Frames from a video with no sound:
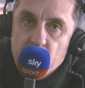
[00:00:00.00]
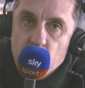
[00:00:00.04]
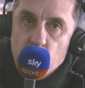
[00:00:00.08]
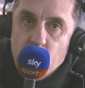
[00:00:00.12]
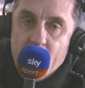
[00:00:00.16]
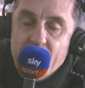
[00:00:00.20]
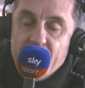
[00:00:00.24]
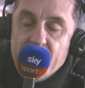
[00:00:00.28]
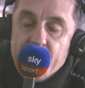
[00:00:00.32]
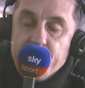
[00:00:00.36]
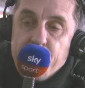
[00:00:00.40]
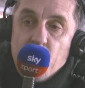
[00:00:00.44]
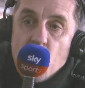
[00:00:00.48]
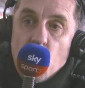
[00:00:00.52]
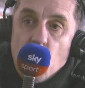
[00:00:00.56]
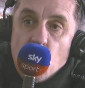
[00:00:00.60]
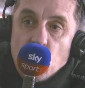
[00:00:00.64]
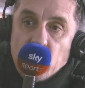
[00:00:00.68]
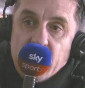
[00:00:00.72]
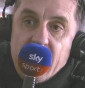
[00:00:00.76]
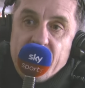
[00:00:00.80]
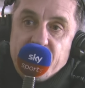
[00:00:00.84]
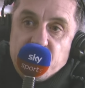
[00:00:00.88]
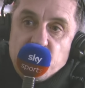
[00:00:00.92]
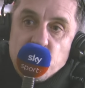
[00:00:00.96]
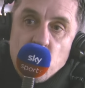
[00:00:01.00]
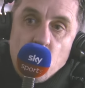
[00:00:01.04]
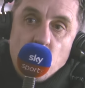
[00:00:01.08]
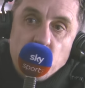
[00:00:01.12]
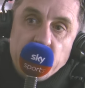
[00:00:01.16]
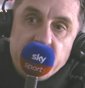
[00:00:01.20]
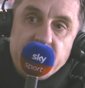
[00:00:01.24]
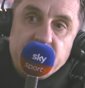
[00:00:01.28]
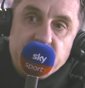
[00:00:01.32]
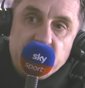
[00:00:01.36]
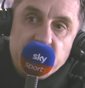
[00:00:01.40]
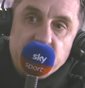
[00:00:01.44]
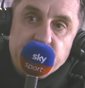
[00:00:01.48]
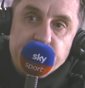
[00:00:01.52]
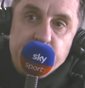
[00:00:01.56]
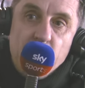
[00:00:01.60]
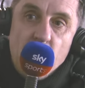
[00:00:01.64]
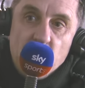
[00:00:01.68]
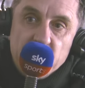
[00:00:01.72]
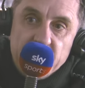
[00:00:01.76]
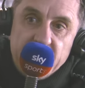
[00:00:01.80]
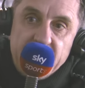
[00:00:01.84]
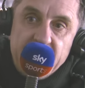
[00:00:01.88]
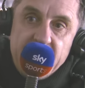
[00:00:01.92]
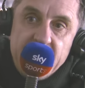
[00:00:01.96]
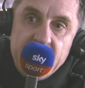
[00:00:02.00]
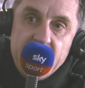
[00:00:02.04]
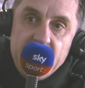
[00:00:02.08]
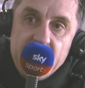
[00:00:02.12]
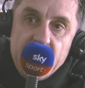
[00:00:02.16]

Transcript: when the ball left Joe Linton's body,